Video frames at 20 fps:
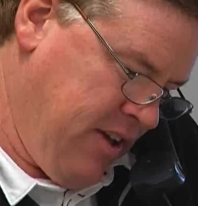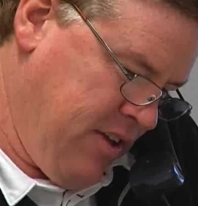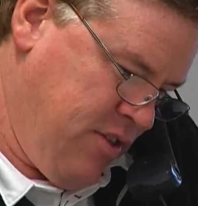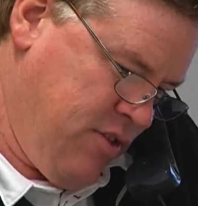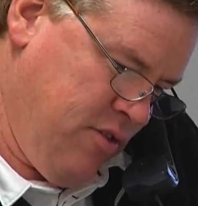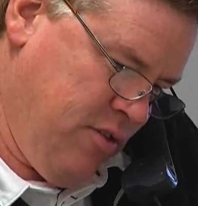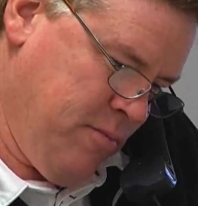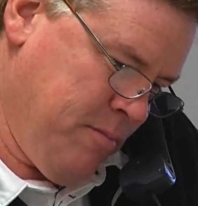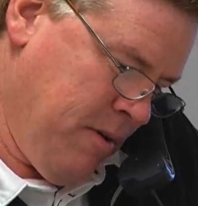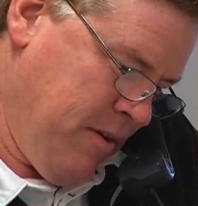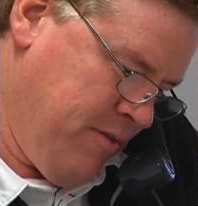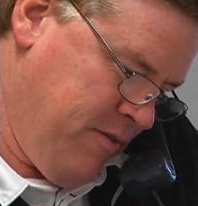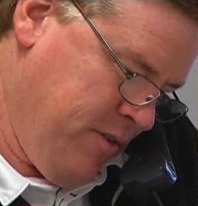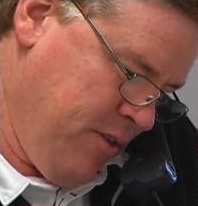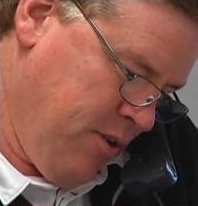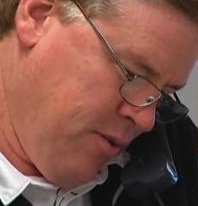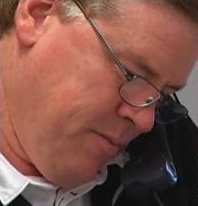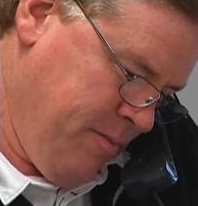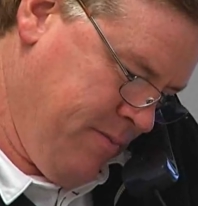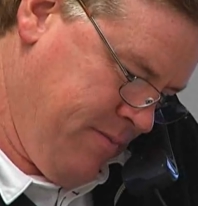
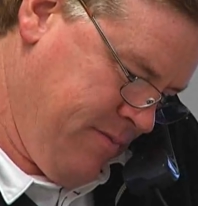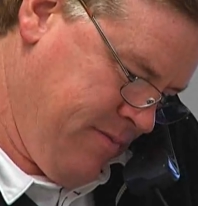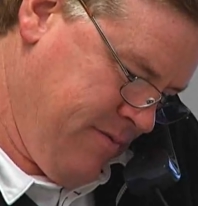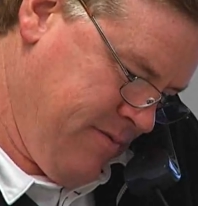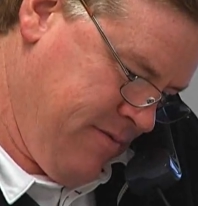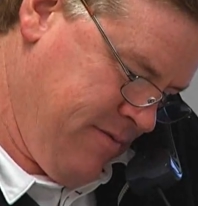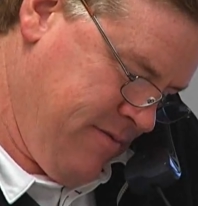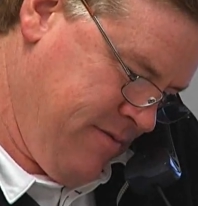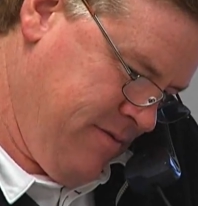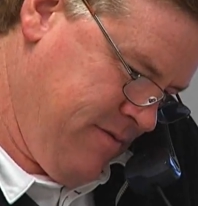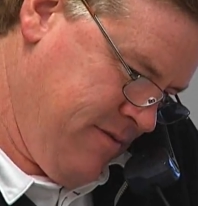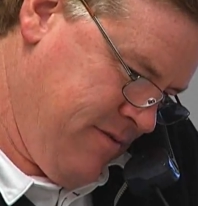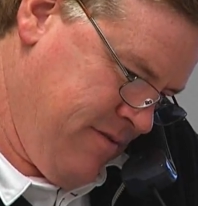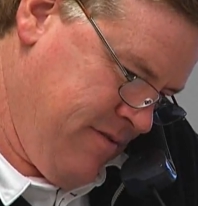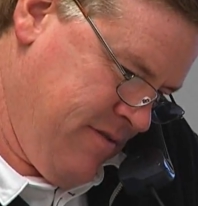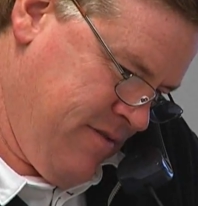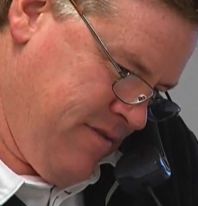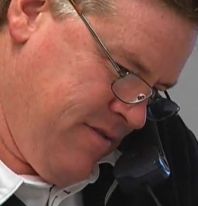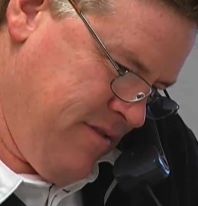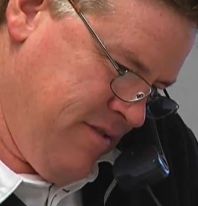multiple
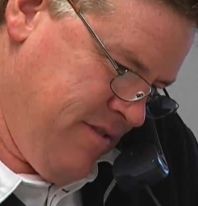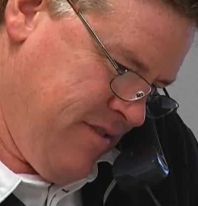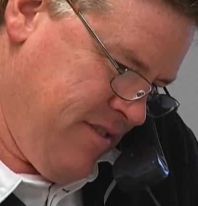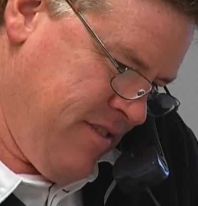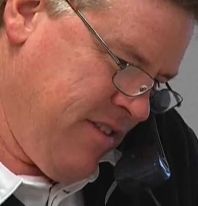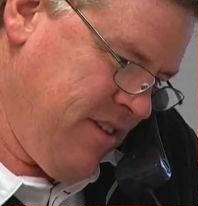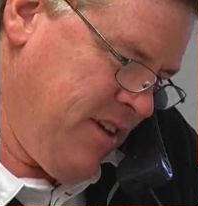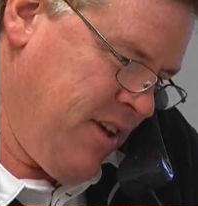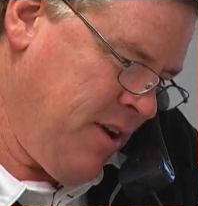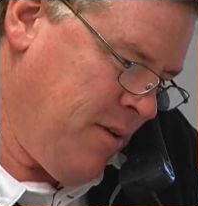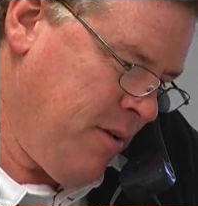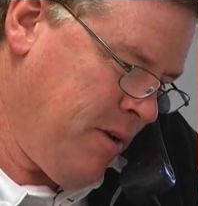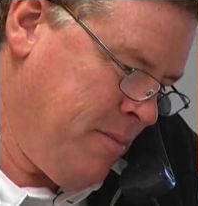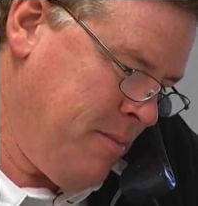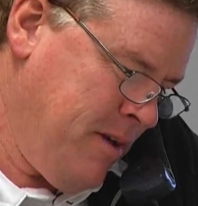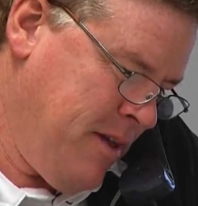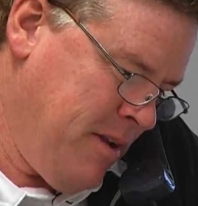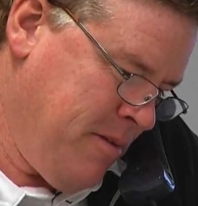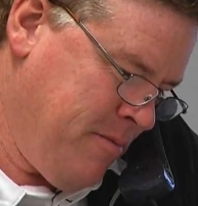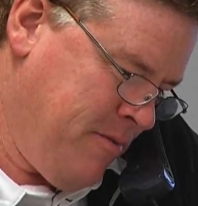contests, working
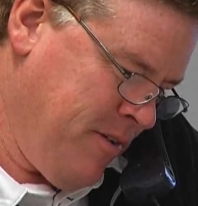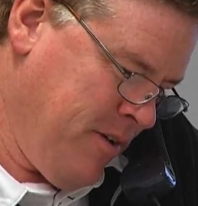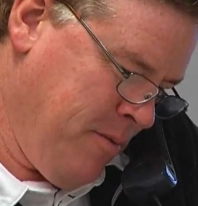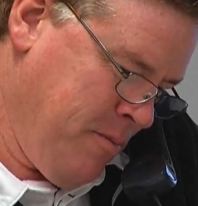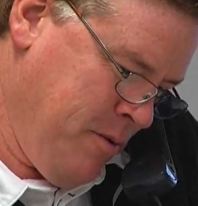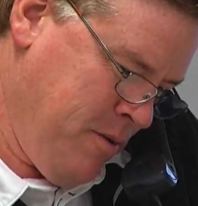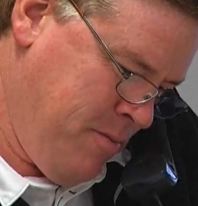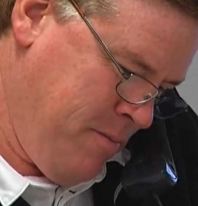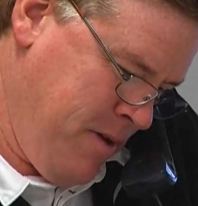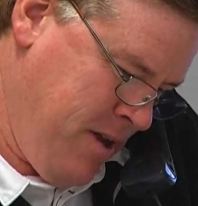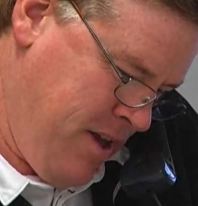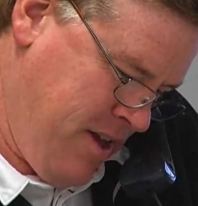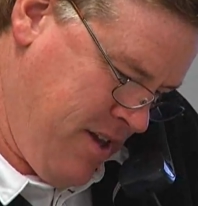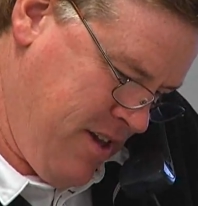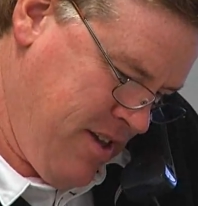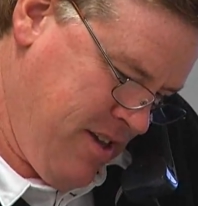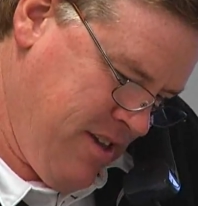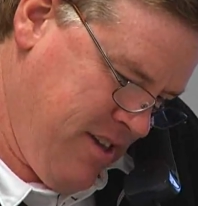those events uh, as part